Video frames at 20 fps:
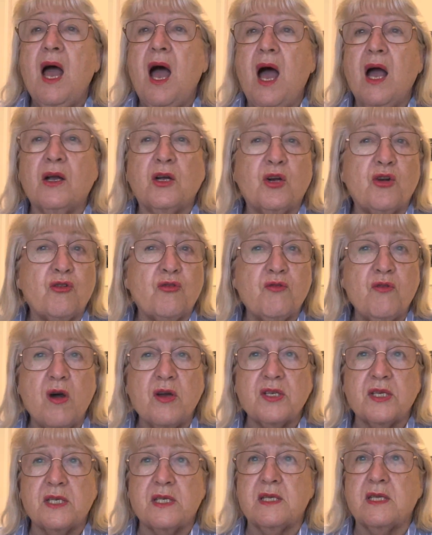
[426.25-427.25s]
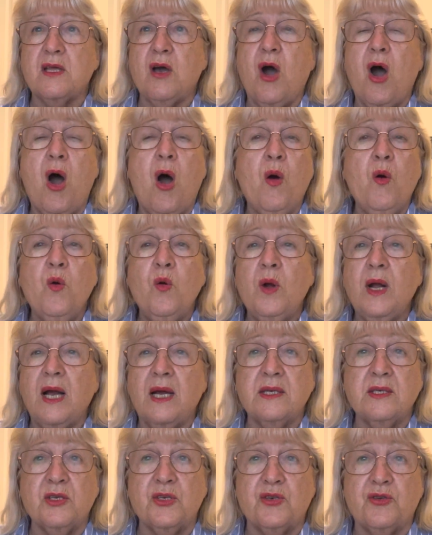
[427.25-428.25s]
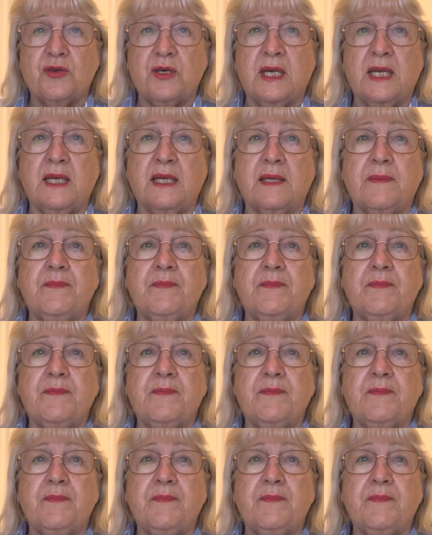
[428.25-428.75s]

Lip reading: across the whole country.